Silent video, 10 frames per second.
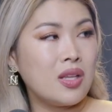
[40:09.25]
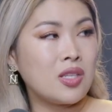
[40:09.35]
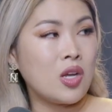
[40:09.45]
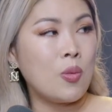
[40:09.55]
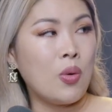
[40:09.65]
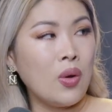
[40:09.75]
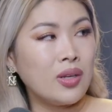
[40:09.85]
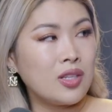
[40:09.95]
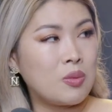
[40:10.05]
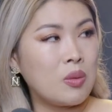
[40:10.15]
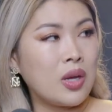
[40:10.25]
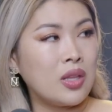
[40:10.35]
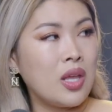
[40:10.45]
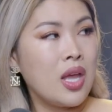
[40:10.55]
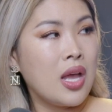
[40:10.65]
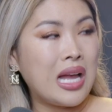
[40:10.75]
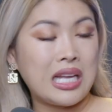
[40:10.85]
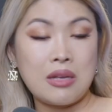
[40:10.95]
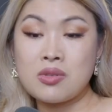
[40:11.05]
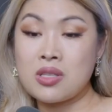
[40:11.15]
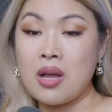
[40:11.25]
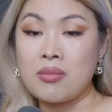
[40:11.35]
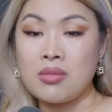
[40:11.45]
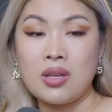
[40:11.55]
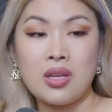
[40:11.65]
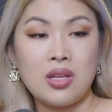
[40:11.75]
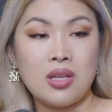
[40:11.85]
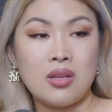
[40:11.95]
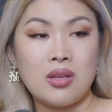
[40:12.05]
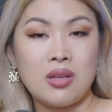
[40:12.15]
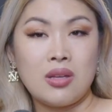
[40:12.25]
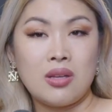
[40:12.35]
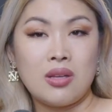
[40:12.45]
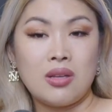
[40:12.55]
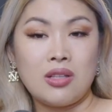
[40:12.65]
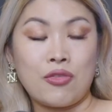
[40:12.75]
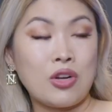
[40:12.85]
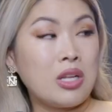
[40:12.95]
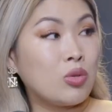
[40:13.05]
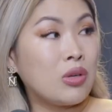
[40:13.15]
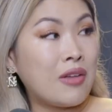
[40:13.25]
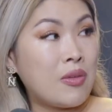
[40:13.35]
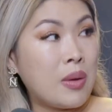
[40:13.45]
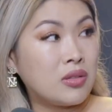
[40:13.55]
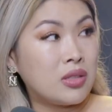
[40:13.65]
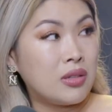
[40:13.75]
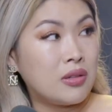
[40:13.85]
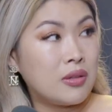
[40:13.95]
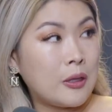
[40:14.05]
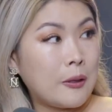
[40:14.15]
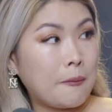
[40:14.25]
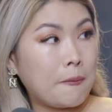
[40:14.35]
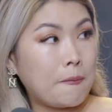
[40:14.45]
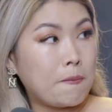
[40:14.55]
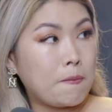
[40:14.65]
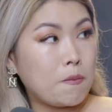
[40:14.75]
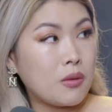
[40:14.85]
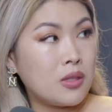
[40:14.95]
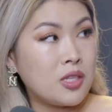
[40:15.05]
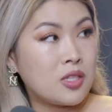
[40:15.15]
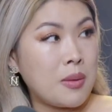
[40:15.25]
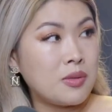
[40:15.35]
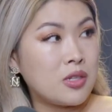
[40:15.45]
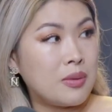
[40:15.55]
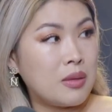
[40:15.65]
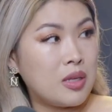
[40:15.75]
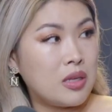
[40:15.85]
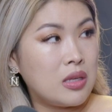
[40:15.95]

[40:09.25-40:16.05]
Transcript: That's the whole point. Is I give them the freedom to laugh about this dumpster baby.